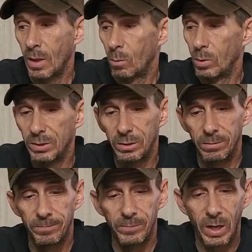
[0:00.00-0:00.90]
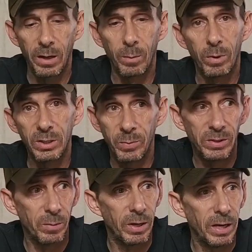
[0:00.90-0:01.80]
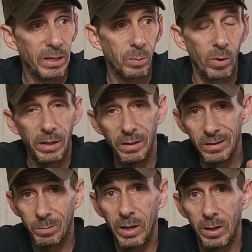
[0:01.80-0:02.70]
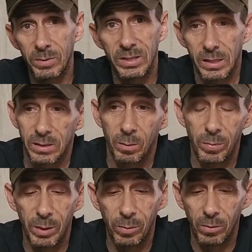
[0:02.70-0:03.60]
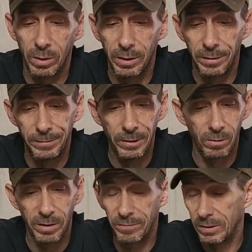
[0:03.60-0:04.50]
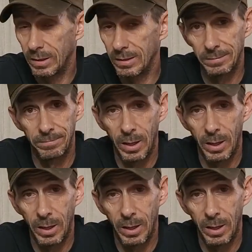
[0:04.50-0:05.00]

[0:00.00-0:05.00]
Which kind of brings me to my next point, and this might upset some people, and if it does,